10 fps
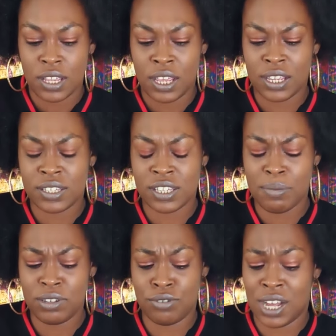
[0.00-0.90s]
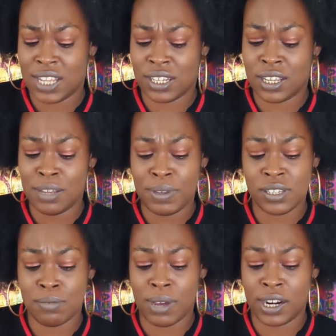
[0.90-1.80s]
Some of you guys, it could
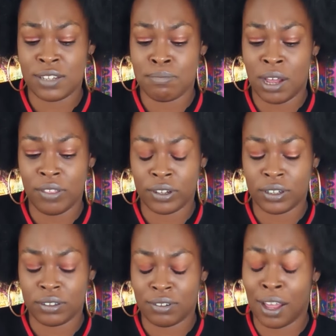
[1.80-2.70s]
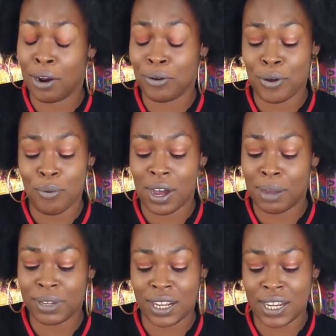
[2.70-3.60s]
be somebody's mother. I don't know why
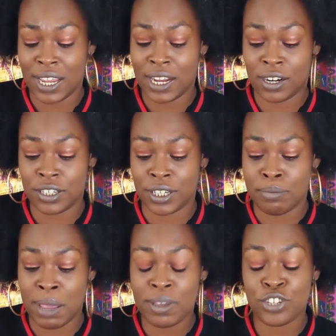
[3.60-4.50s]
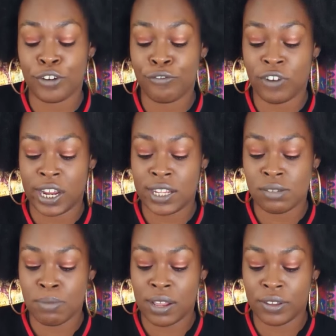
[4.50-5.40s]
I'm getting that energy. Maybe it's your
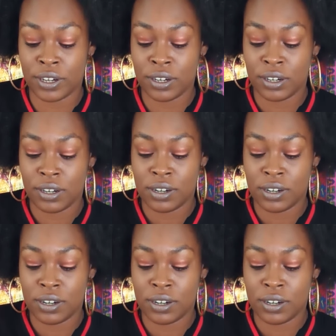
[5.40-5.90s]
friend's mother.